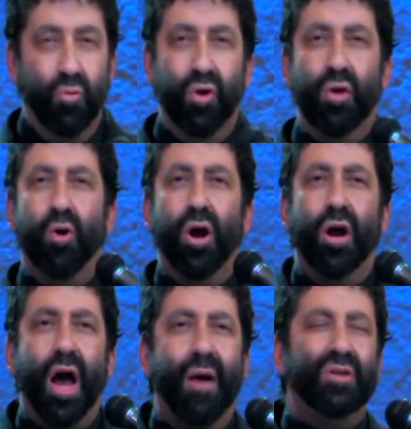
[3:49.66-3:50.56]
we
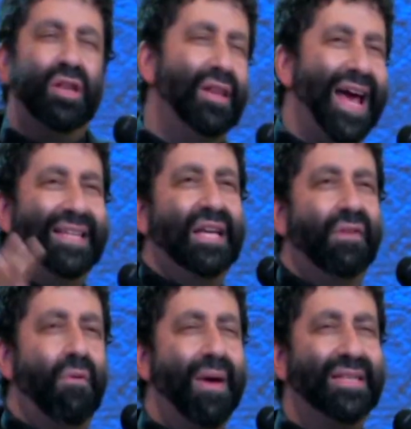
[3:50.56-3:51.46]
were, I was led to
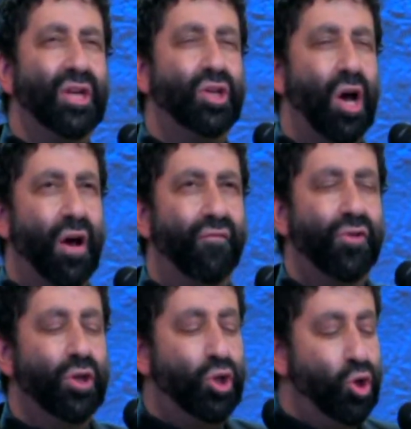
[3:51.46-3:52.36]
give a message of
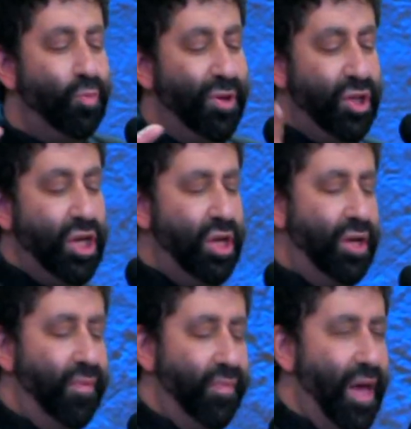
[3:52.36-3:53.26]
the
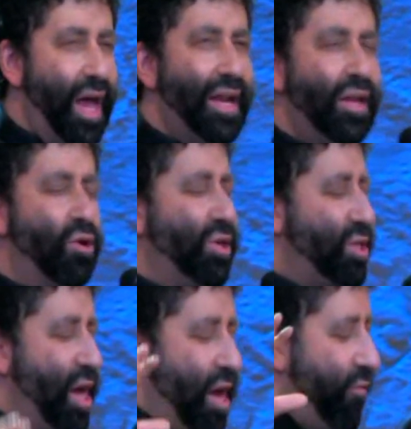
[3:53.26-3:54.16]
Jubilee. And, you know,
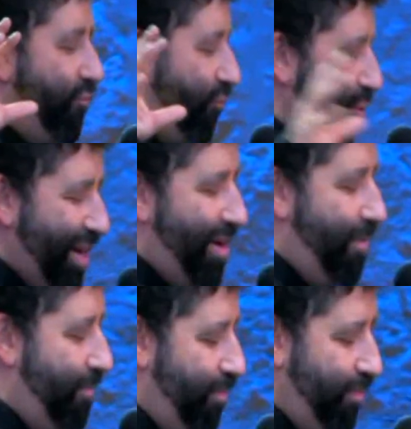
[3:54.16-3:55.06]
it's
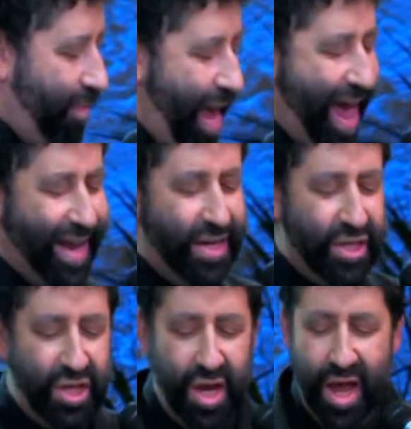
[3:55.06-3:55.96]
freedom
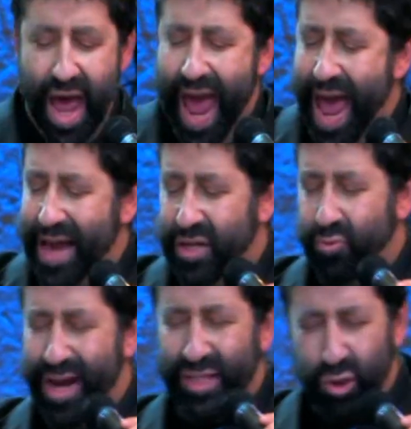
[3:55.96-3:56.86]
and, and
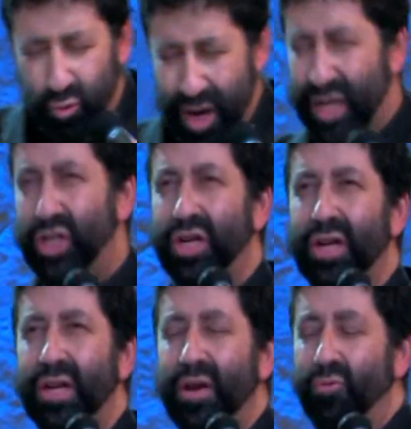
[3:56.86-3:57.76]

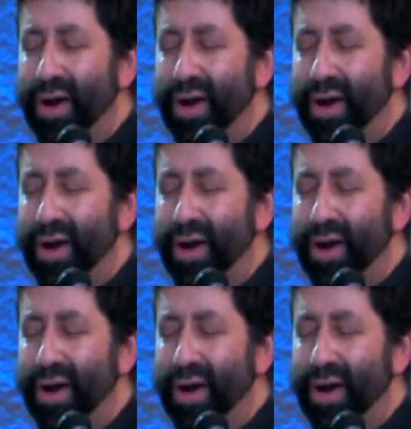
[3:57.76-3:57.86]
restoration and